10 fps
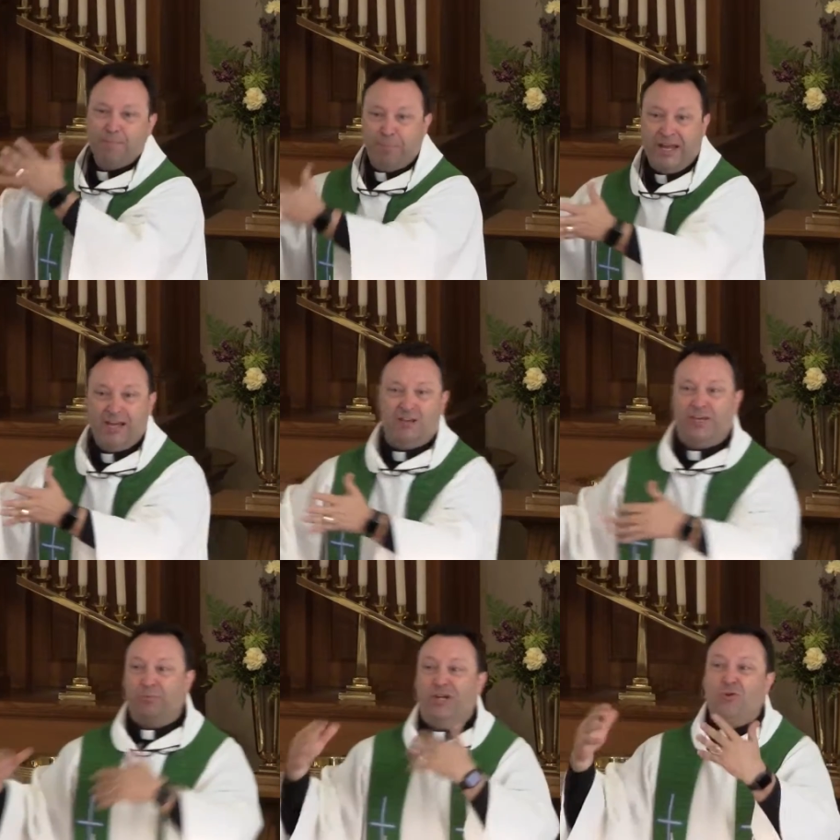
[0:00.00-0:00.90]
Baal
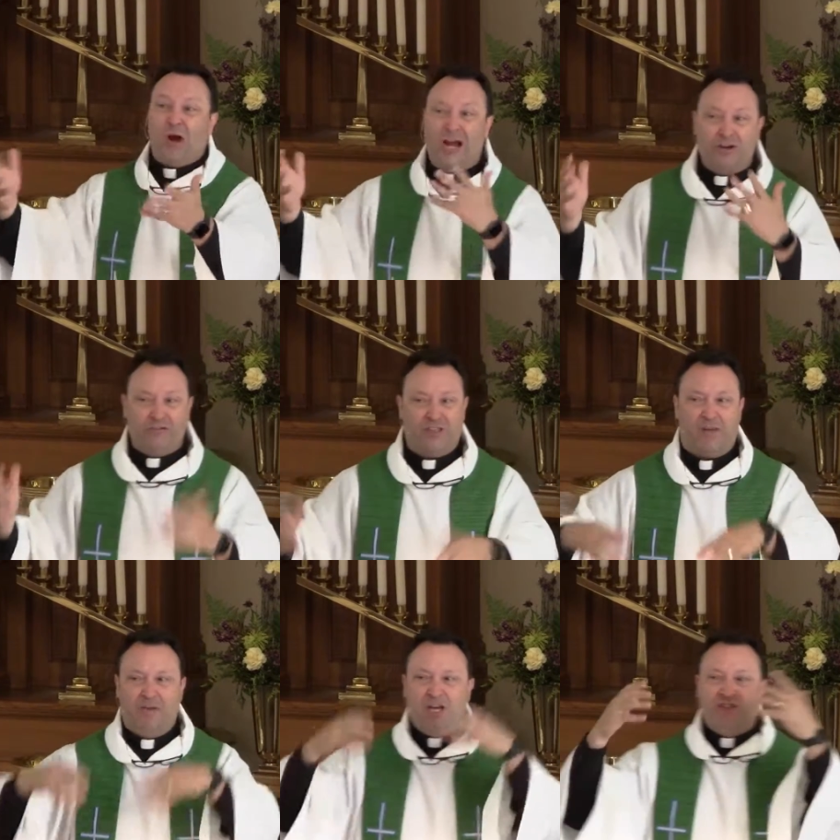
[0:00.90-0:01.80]
that required of
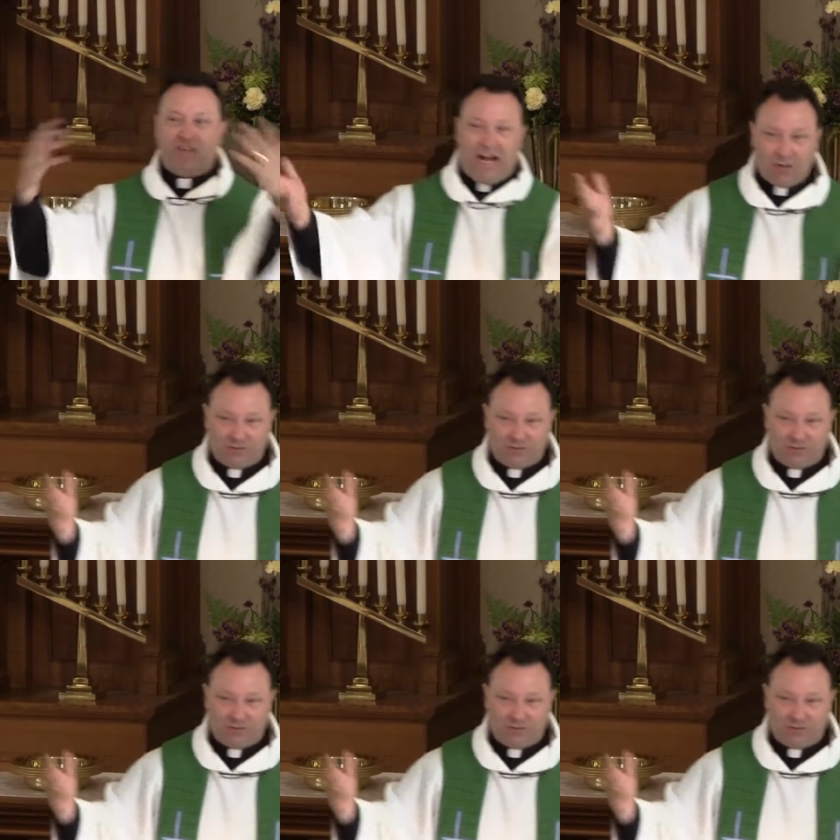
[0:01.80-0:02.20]
them child